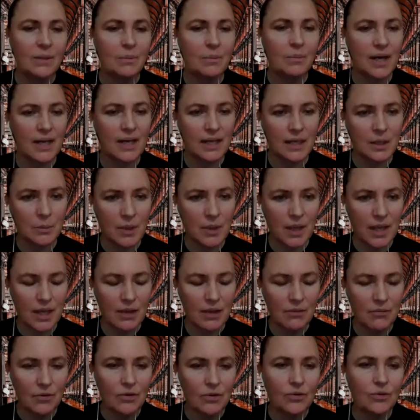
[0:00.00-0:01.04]
The buying
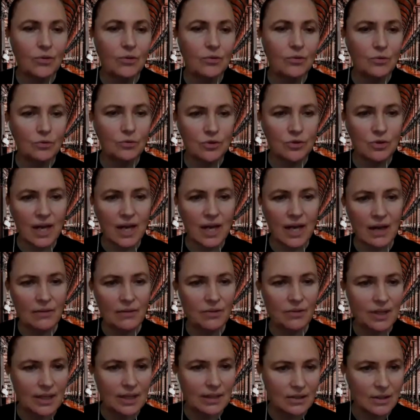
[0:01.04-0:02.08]
behavior, you usually
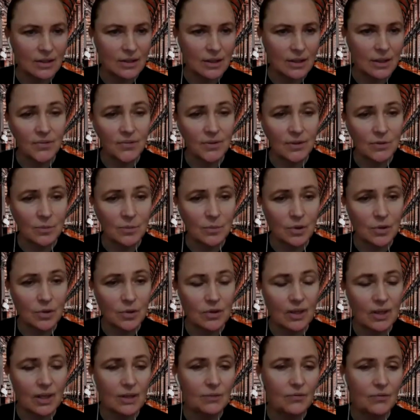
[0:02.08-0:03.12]
have another business
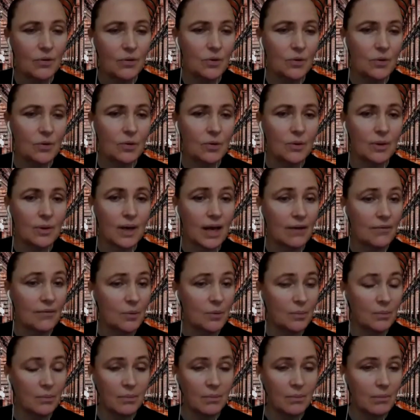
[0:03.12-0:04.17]
model if you
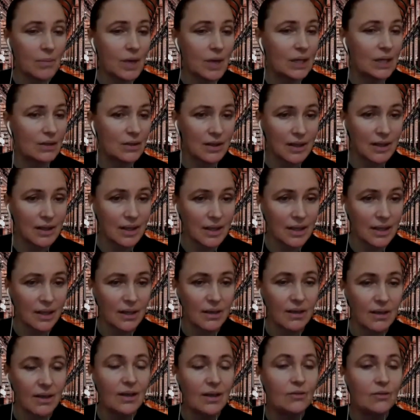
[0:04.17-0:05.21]
have a
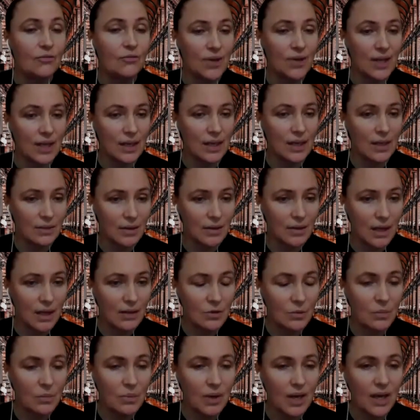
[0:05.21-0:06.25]
monthly fee
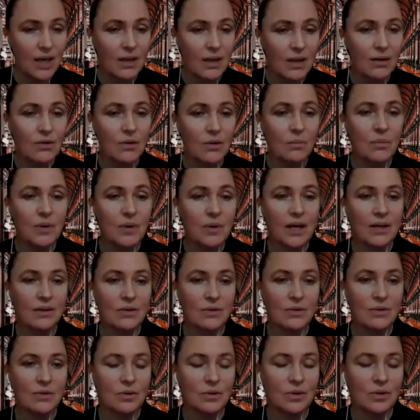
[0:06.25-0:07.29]
that you pay
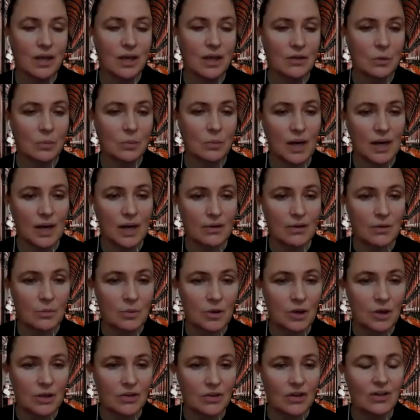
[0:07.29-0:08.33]
compared to that you buy your
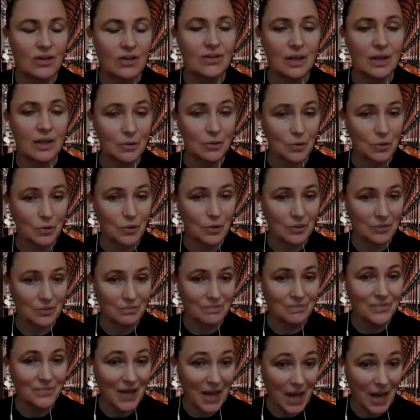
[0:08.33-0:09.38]
product and you're
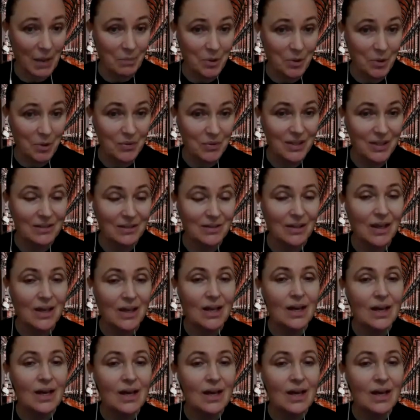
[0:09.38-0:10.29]
happy with it.